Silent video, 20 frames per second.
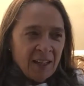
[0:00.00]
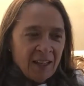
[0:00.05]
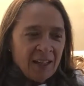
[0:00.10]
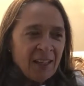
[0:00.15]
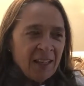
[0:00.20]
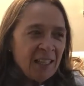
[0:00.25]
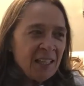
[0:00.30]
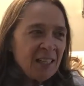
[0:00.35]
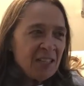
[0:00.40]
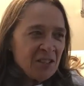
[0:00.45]

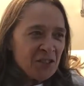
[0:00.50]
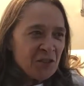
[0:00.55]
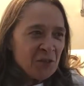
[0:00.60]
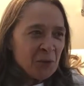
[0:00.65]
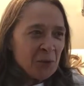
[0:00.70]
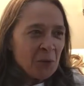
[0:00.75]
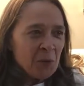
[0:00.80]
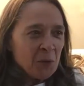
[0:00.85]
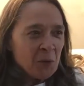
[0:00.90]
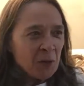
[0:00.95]
It is
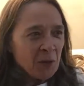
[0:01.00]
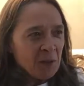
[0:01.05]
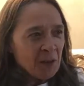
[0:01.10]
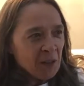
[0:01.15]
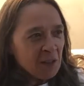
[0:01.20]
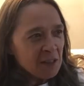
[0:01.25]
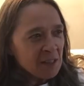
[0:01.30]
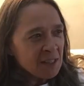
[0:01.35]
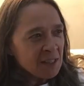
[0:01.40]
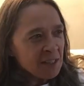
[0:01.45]
true.
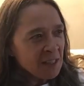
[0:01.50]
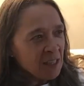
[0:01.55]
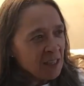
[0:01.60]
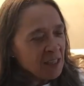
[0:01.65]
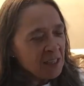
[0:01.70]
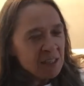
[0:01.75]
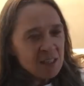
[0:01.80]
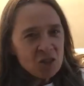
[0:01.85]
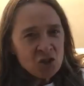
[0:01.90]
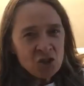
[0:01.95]
There are
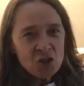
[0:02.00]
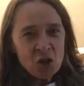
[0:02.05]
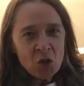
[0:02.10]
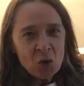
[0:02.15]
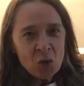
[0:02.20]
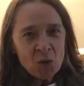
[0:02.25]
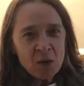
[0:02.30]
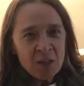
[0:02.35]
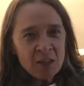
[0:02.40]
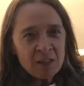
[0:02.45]
studies that
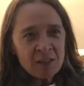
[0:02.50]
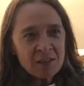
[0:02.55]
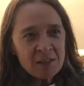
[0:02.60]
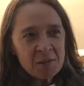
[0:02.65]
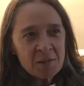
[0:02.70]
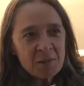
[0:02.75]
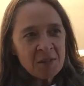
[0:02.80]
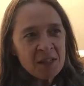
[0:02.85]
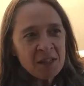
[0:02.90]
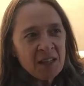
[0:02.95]
show that
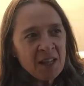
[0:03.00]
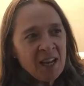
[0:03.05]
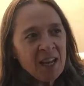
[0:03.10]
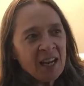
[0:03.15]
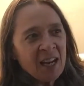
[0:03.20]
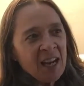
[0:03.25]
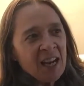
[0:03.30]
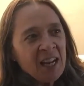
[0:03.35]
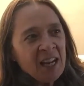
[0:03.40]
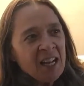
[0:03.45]
something
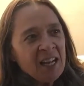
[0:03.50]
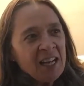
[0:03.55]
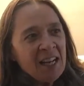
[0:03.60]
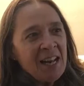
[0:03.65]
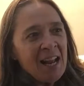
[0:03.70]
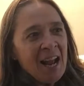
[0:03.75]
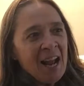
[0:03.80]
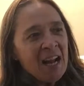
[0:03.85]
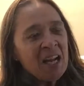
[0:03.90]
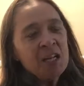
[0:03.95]
like
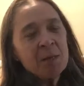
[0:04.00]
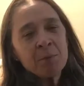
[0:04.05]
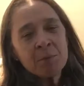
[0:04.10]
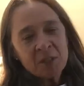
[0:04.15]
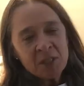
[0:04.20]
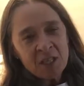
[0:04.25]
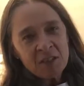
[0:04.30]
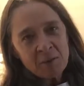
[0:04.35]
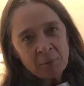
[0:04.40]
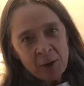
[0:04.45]

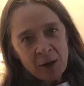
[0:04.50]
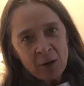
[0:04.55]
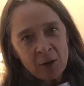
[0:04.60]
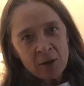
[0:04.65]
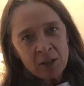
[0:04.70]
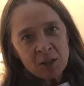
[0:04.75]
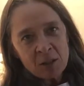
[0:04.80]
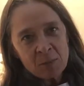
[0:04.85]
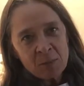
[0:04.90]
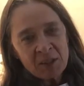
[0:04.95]
90% of
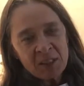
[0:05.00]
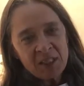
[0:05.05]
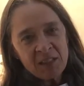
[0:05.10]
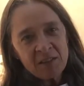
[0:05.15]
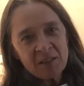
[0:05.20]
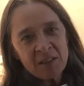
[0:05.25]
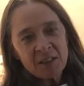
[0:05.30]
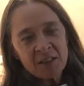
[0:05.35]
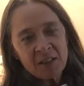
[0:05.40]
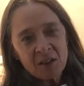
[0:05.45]
parents
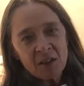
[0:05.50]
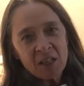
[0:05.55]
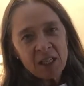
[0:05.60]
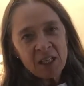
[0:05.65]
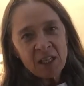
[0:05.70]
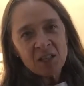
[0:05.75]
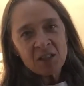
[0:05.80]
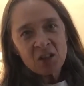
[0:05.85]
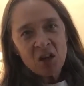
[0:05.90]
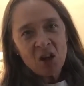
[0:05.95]
believe that their
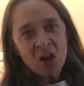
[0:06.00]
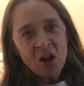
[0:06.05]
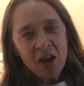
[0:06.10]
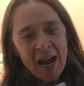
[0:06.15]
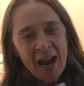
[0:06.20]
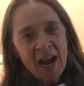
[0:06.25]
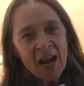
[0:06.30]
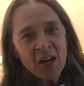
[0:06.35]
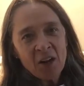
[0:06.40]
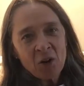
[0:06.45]
kids are
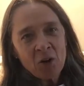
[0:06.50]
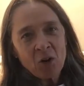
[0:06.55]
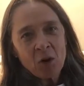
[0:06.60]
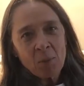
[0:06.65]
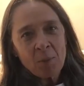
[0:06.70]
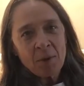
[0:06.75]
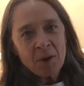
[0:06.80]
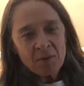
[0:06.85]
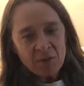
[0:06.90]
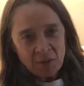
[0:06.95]
at or
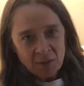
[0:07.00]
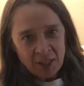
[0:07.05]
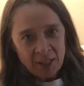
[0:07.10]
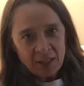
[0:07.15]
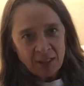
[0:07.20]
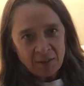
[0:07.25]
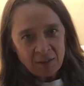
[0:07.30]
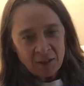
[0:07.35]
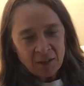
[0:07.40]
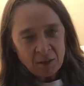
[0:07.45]
above grade
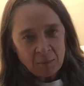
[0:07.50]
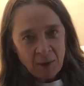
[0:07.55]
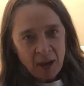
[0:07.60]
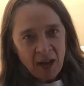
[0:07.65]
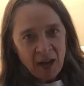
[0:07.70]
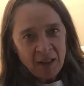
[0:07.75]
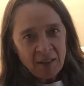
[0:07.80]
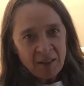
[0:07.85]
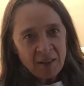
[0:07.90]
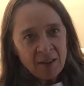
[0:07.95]
level in
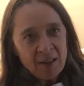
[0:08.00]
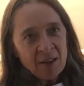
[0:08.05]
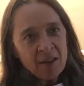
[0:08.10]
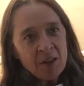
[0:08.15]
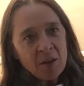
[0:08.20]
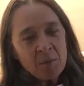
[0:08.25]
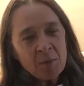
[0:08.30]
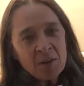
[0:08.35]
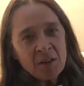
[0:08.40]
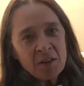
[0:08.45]
math,
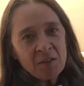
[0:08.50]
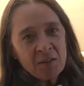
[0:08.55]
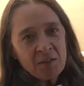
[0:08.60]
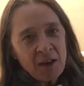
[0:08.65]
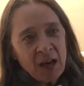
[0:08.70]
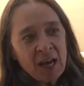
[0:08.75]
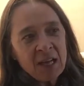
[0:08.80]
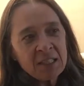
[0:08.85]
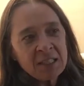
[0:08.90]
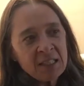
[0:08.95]
but the
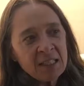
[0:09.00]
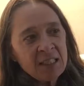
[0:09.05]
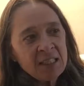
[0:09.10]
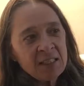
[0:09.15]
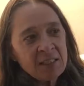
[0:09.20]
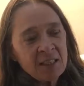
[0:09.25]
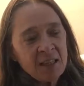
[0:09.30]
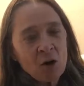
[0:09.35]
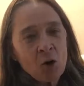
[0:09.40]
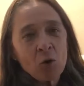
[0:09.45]
fact
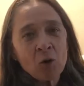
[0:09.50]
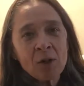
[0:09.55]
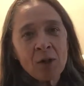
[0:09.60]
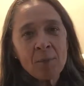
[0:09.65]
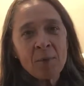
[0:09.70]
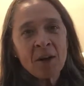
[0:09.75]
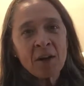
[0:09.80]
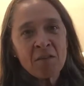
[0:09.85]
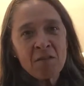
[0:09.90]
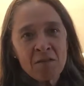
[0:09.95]
is that only
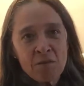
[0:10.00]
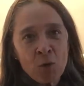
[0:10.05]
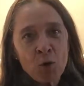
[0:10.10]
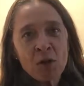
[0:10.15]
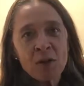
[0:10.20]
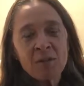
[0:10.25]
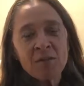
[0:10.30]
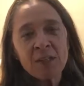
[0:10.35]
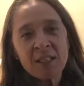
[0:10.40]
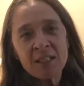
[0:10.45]
about a
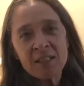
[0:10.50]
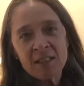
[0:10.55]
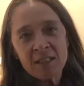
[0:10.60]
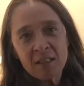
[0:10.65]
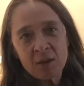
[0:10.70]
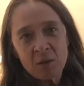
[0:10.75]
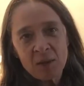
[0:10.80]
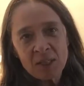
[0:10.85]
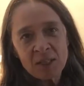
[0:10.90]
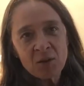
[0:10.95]
fourth of kids in
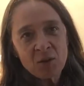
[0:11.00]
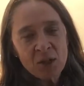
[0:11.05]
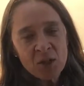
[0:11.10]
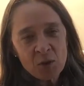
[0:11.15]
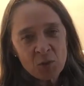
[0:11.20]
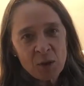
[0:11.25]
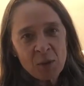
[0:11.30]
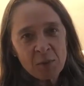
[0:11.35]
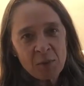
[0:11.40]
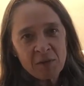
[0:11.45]
the US
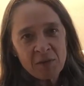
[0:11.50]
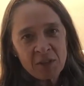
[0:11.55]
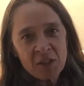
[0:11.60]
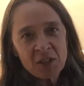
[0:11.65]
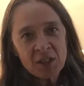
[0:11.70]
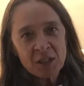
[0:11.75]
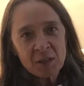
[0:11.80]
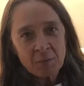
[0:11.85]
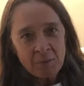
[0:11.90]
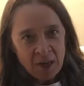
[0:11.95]
graduate
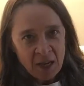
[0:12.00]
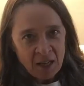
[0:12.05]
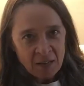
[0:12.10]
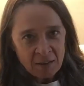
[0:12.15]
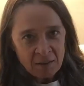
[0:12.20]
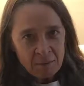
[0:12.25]
proficient in math.